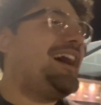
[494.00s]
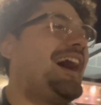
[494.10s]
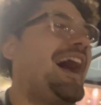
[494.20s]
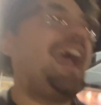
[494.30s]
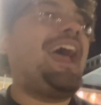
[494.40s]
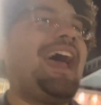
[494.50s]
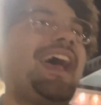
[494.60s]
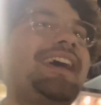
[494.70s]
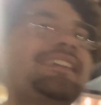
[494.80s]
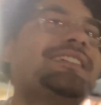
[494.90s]
I
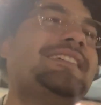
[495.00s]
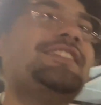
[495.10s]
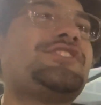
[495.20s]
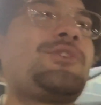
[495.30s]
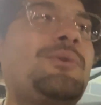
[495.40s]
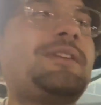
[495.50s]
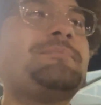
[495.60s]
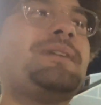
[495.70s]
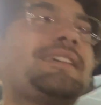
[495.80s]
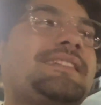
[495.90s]
had 20
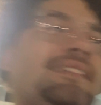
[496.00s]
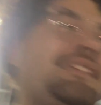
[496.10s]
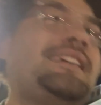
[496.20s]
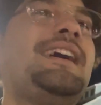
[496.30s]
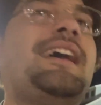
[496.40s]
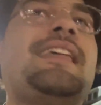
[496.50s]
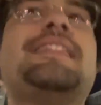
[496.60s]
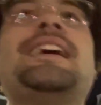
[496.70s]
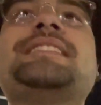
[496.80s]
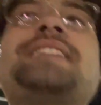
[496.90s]
bucks
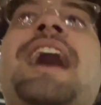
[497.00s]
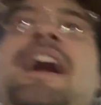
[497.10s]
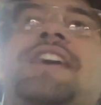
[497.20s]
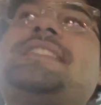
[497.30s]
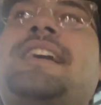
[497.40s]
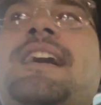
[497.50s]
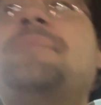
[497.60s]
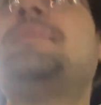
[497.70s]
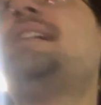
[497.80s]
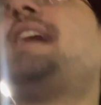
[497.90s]
the entire
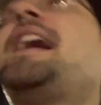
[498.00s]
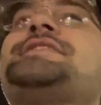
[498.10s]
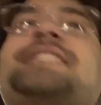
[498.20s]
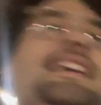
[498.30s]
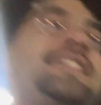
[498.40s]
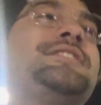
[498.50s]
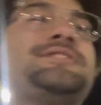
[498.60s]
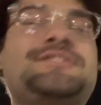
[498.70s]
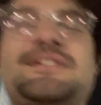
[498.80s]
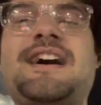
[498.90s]
time. I just got a little
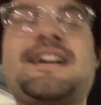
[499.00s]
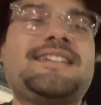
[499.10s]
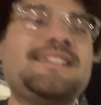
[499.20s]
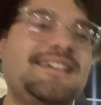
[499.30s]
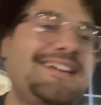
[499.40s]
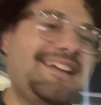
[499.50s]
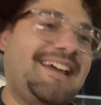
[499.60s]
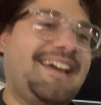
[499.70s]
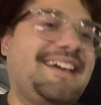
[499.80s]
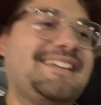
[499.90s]
too cocky.
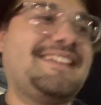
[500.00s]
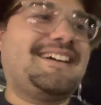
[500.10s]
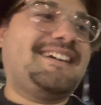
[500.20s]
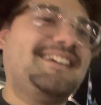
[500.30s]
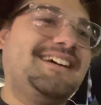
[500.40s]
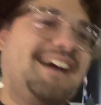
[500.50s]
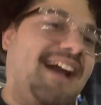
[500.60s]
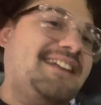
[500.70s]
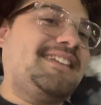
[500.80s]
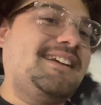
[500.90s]
And uh,
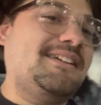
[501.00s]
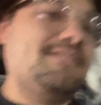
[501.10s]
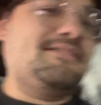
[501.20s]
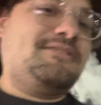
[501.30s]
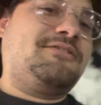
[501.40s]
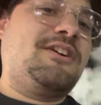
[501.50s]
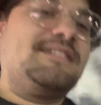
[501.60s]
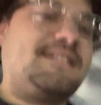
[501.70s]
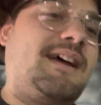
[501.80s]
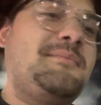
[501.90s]
honestly,
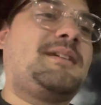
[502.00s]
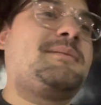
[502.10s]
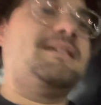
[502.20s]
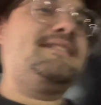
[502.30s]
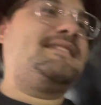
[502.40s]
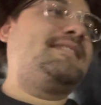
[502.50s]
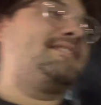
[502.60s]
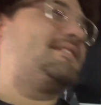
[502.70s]
first time experience.